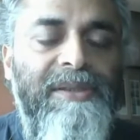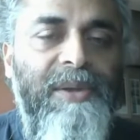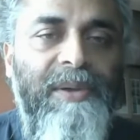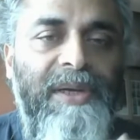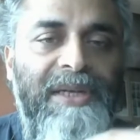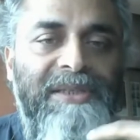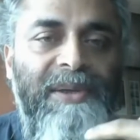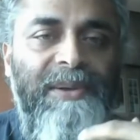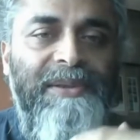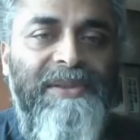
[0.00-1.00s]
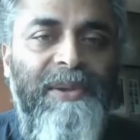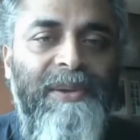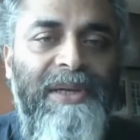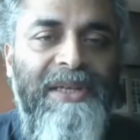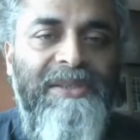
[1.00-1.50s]
So
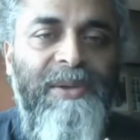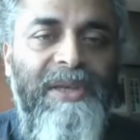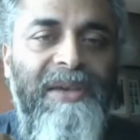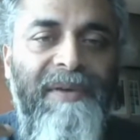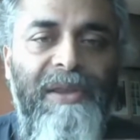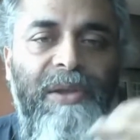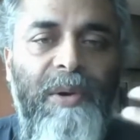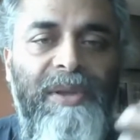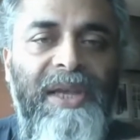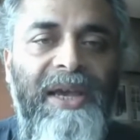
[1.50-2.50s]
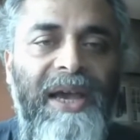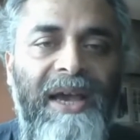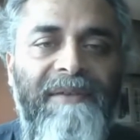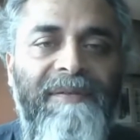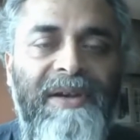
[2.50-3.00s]
even though they
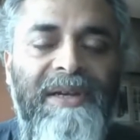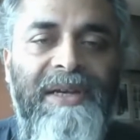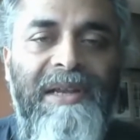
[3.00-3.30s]
have